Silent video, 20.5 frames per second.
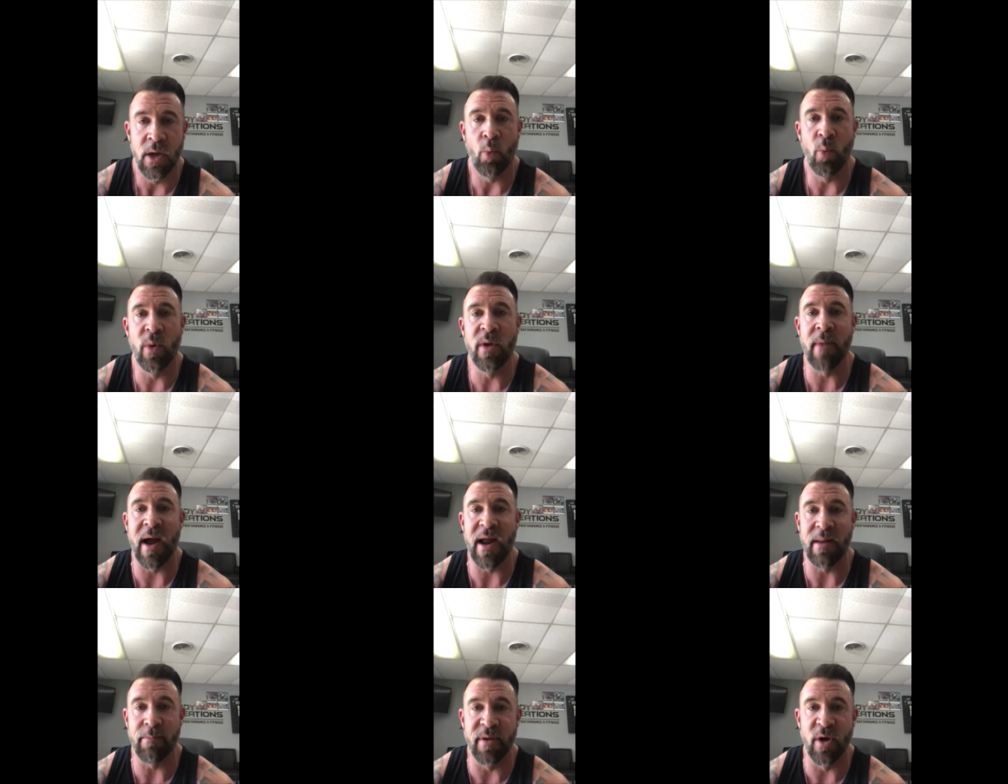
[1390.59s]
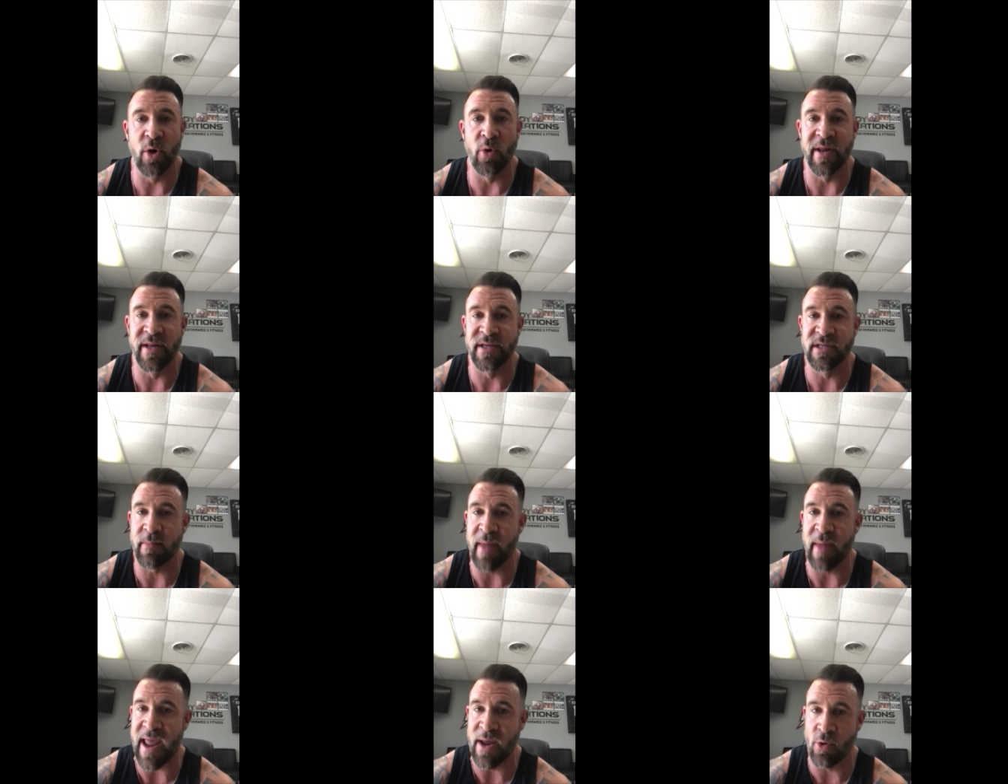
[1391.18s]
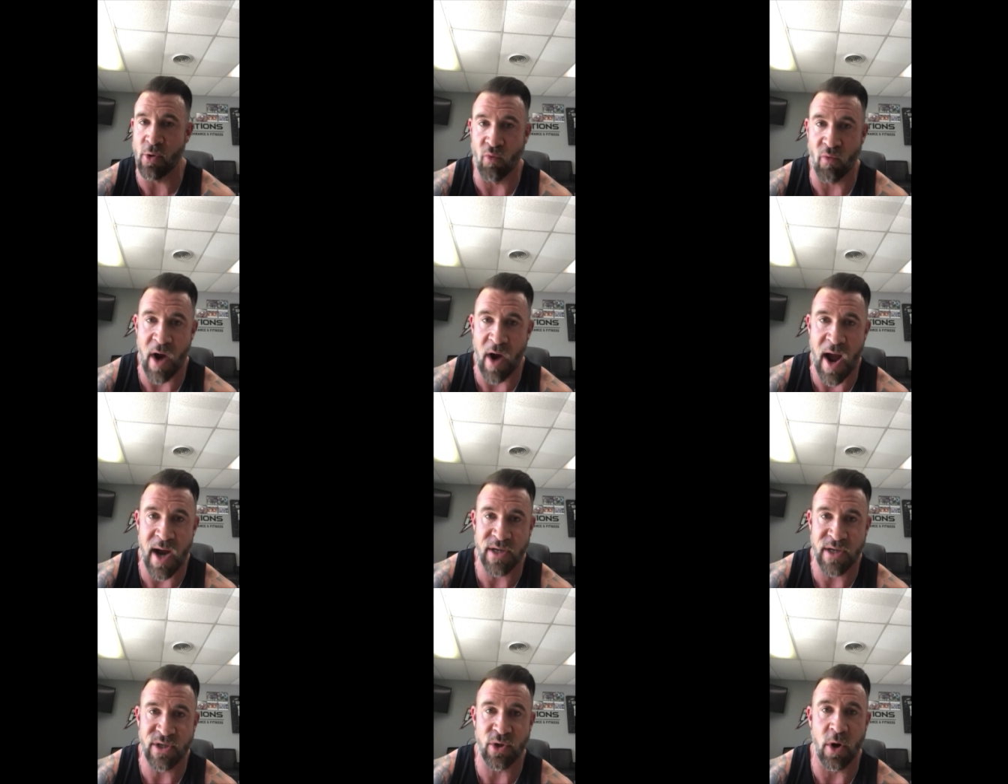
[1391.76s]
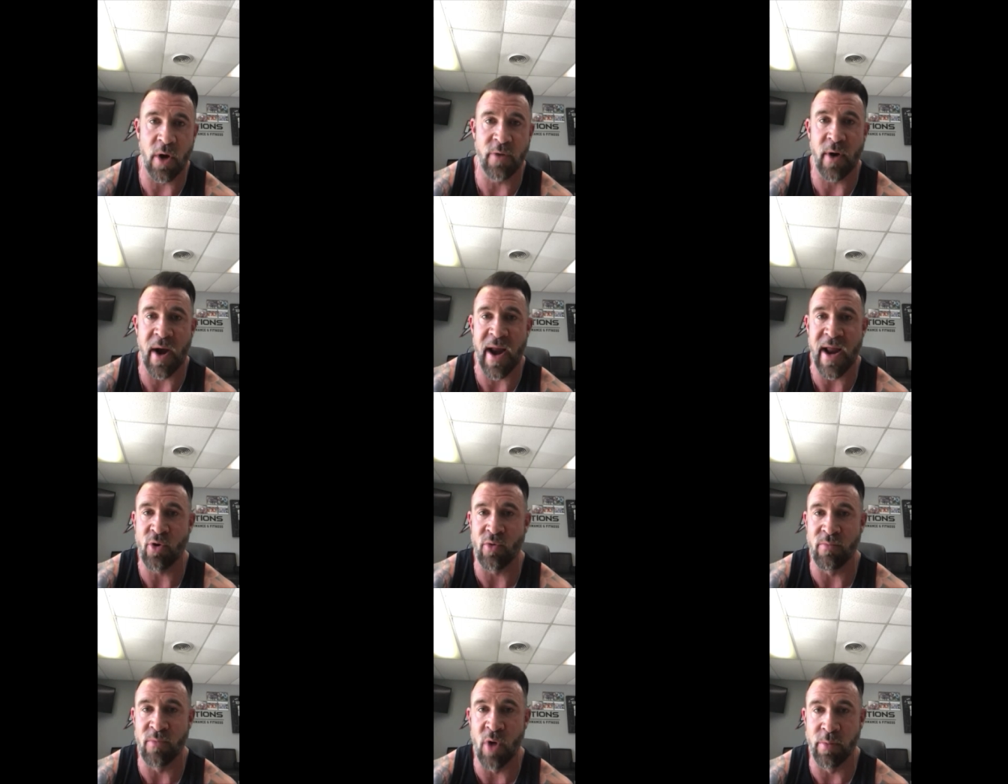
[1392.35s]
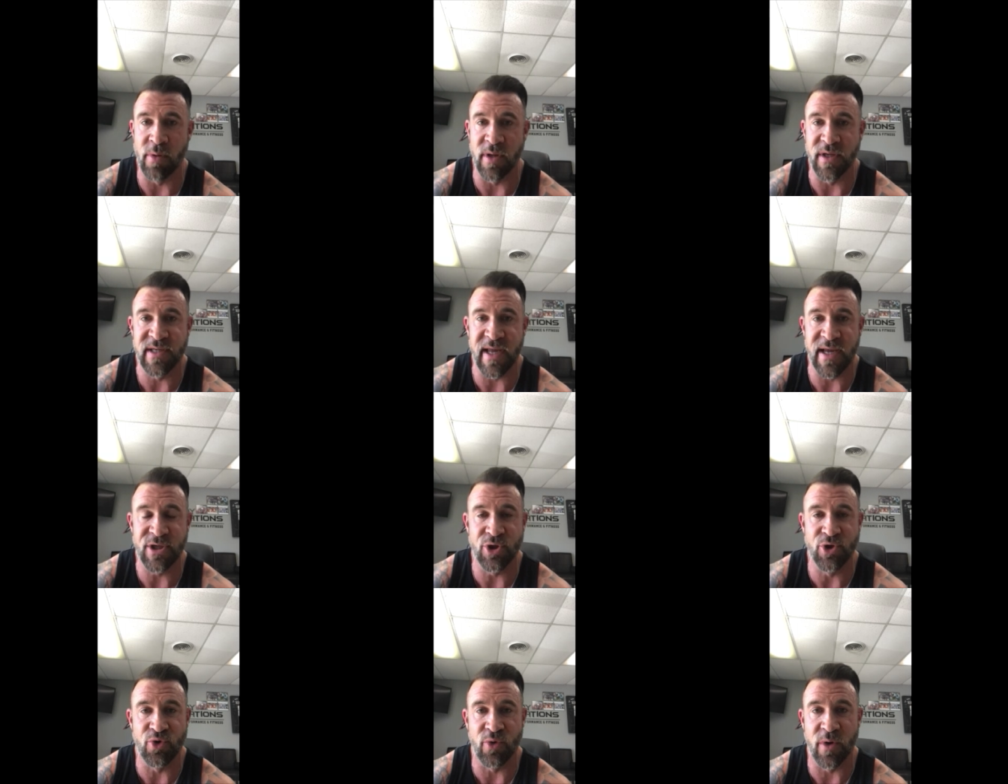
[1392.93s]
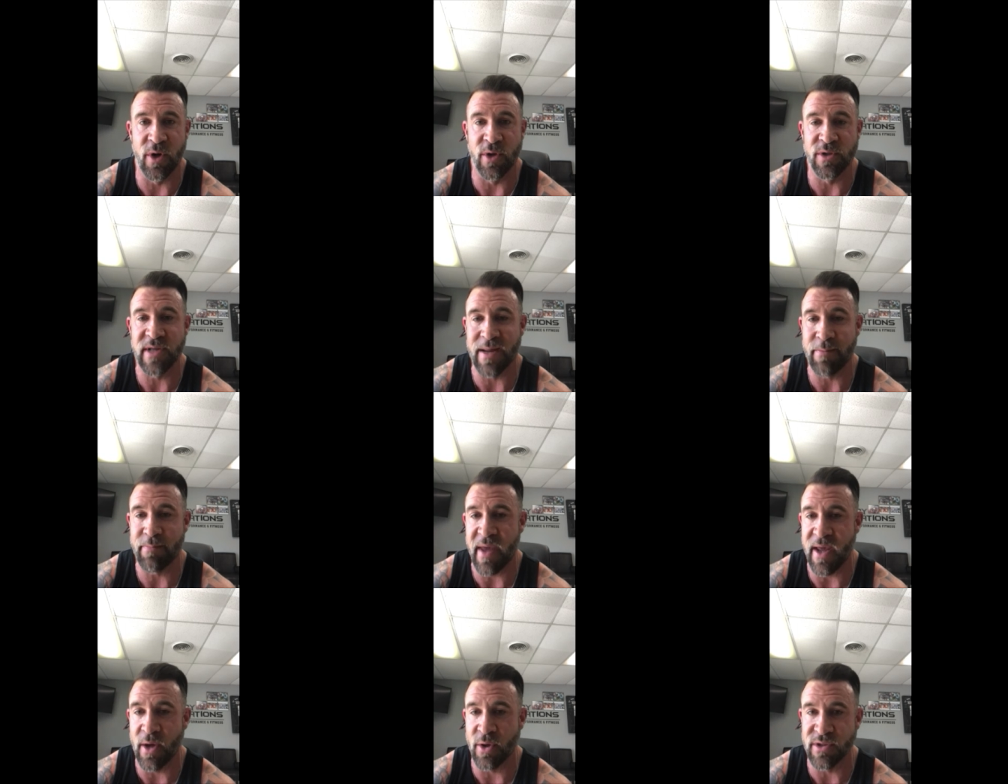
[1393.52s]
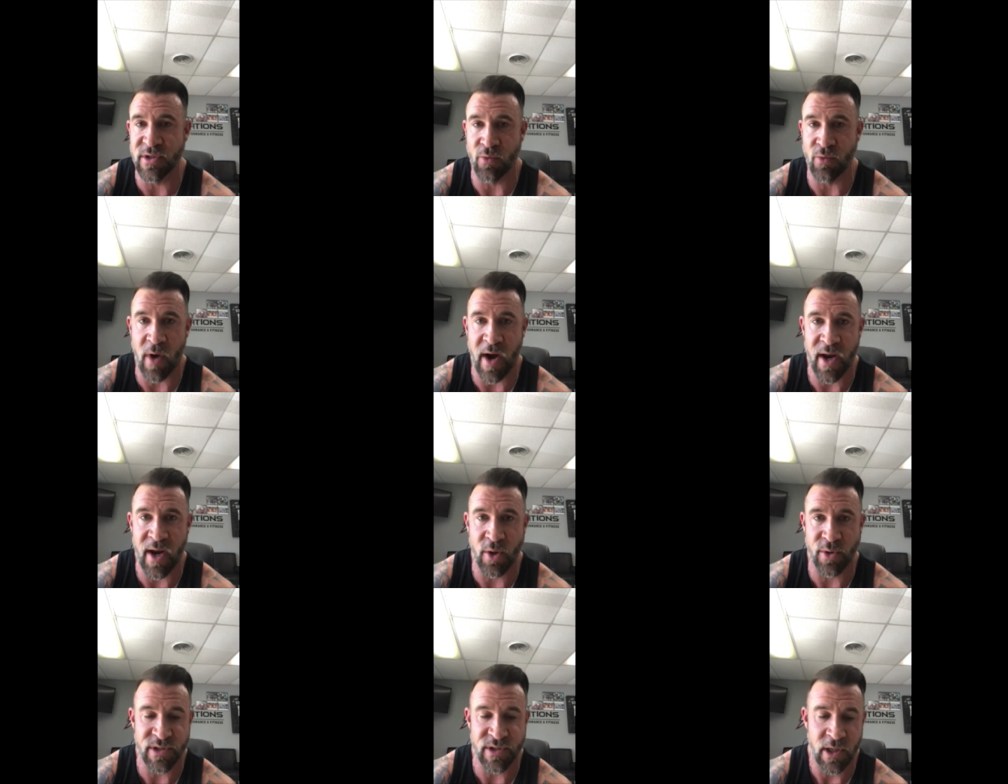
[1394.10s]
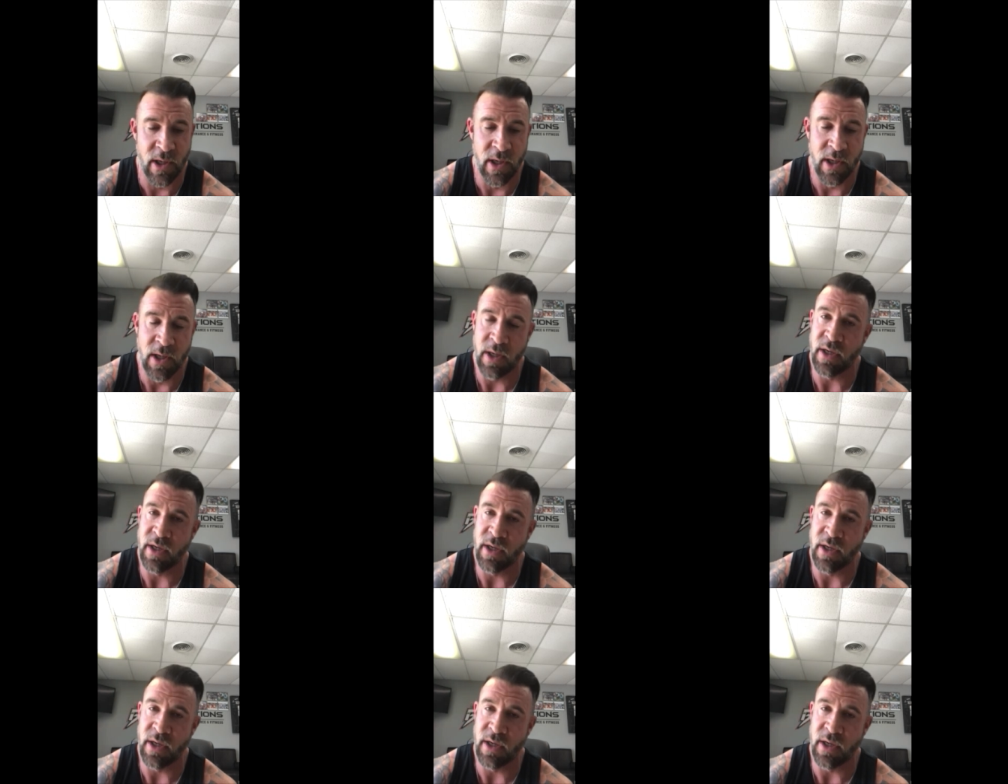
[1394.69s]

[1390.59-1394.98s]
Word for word: we might build in some ankle rocks or other ankle mobilization drills like pails and rails,